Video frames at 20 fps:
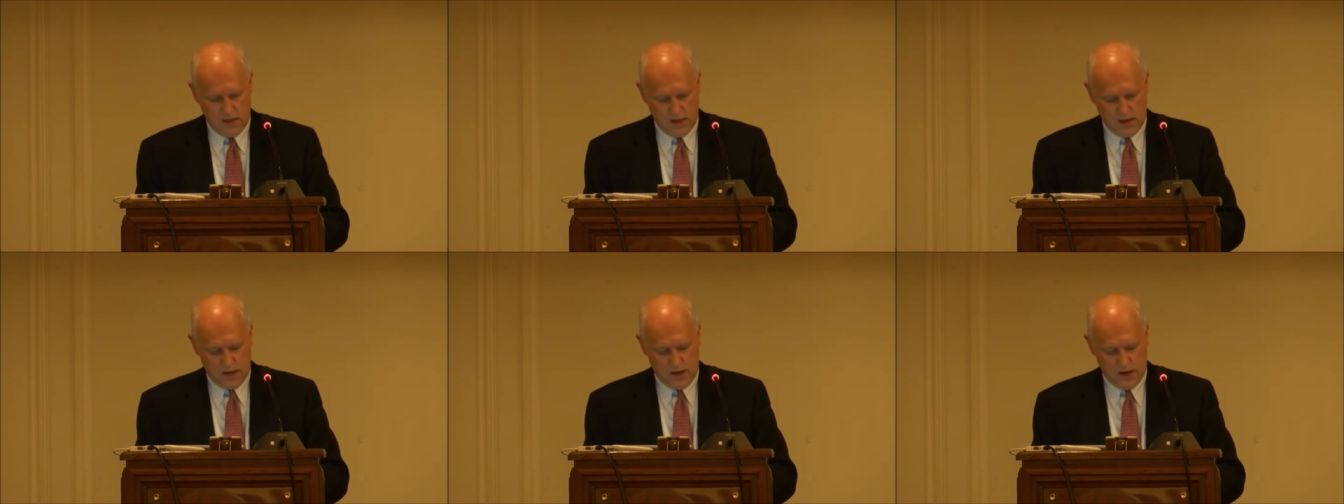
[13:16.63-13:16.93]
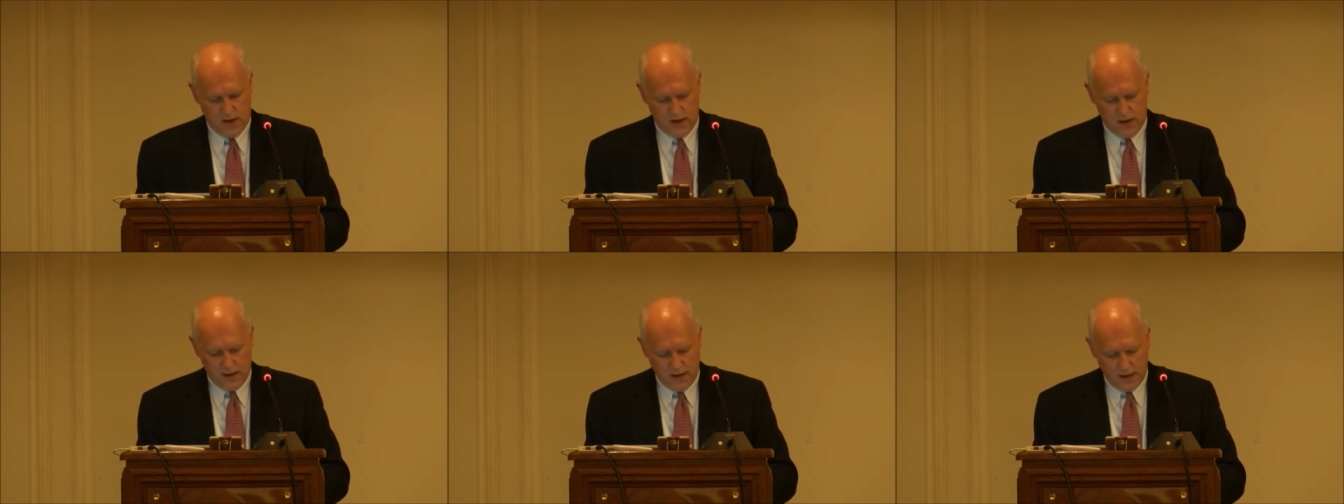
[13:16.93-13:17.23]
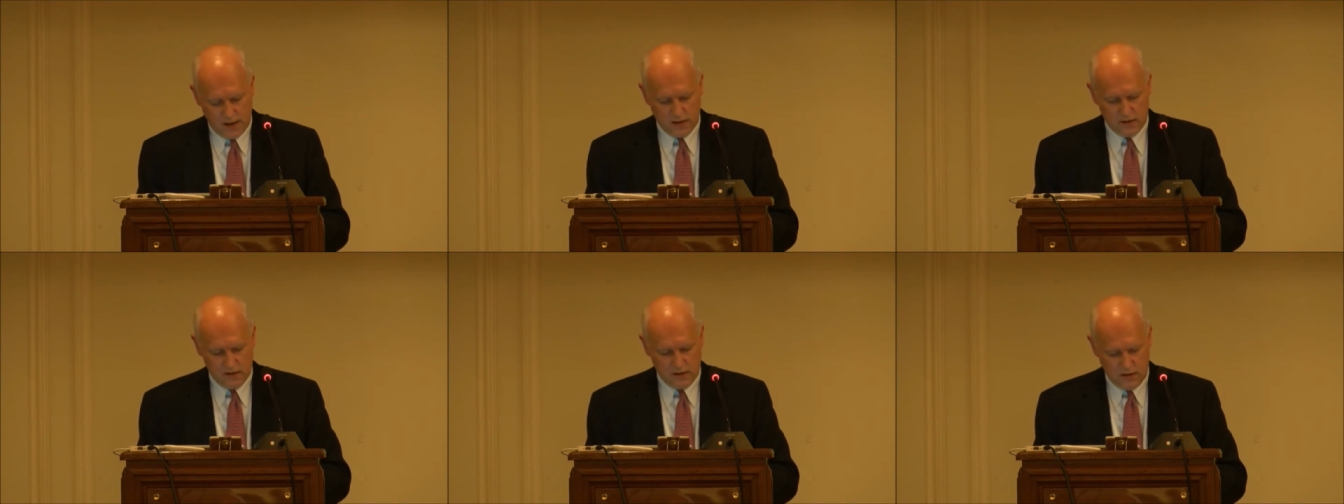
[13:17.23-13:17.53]
I
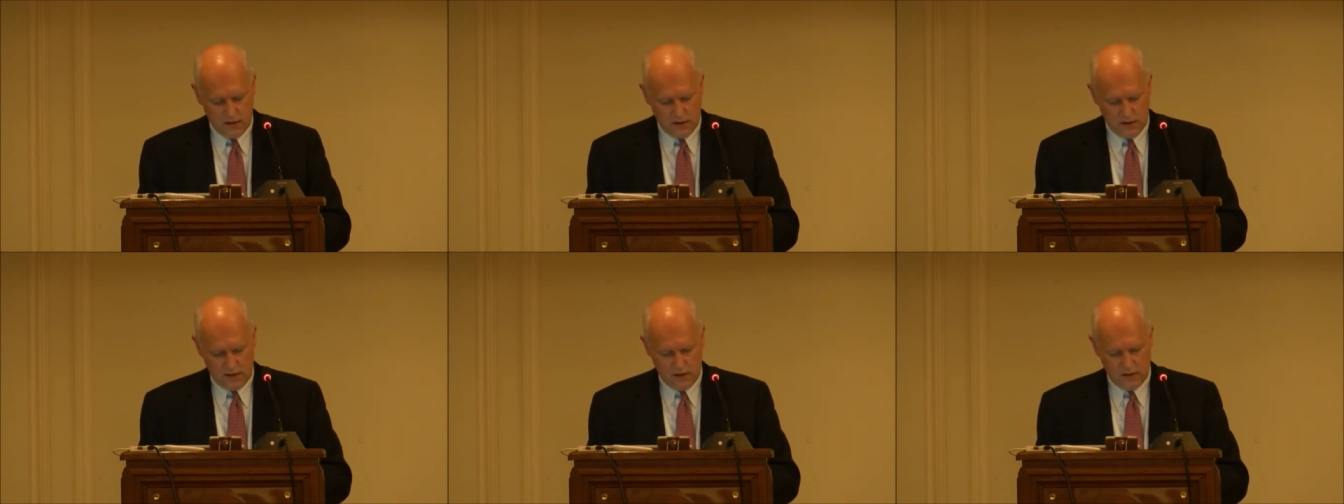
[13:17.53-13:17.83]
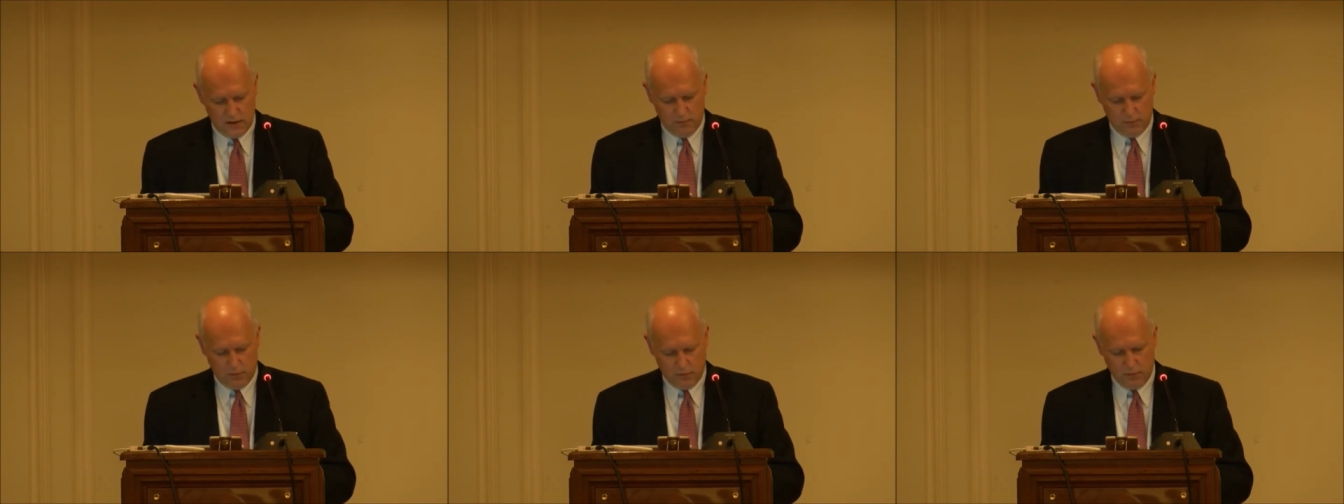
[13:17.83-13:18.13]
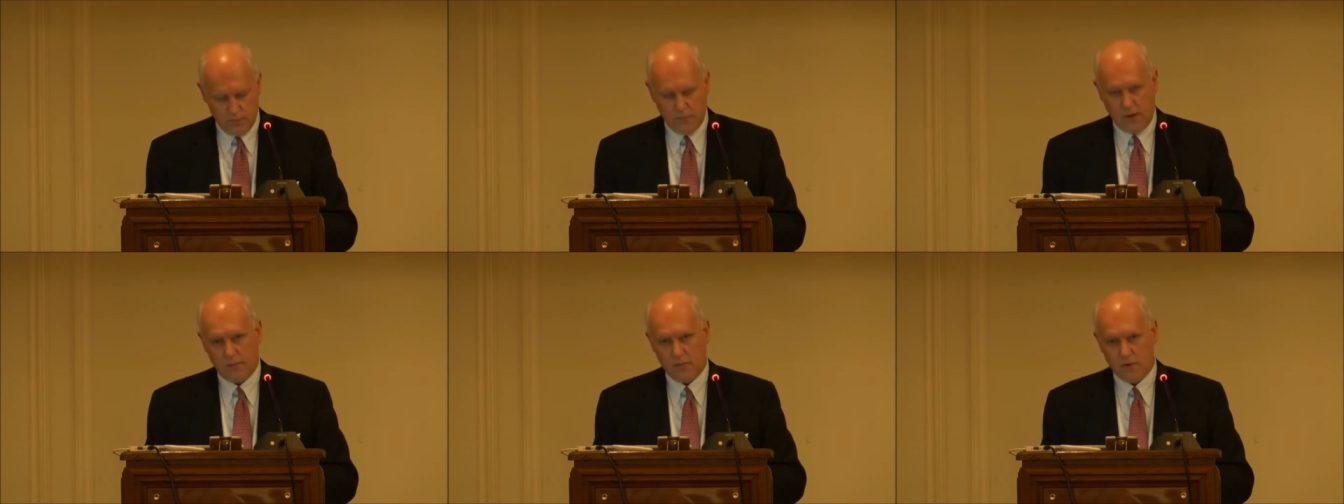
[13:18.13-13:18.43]
like the, the
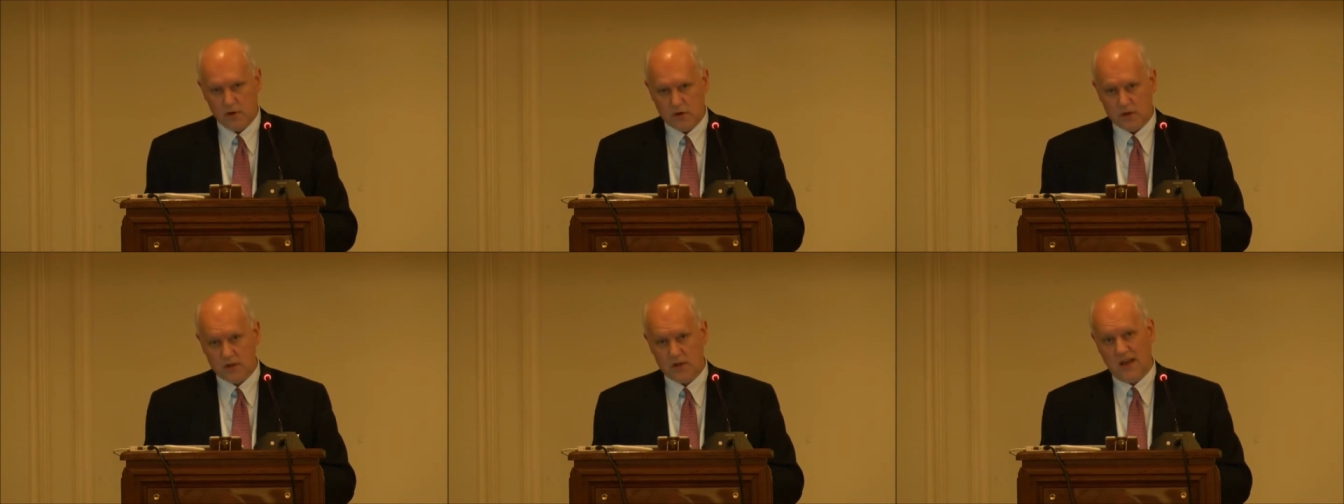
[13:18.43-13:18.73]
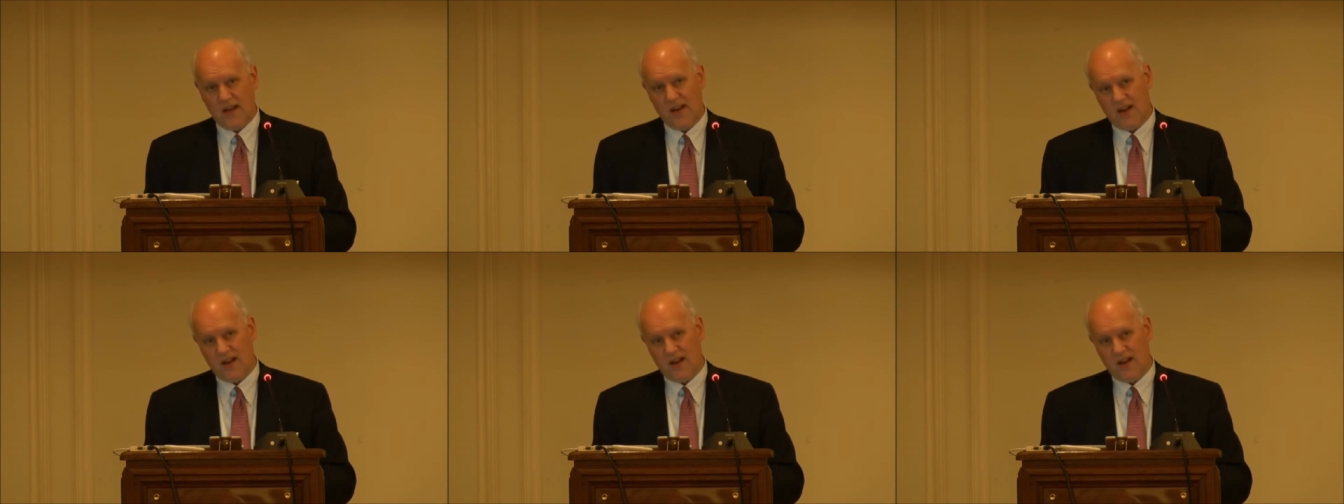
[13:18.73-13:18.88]
board members,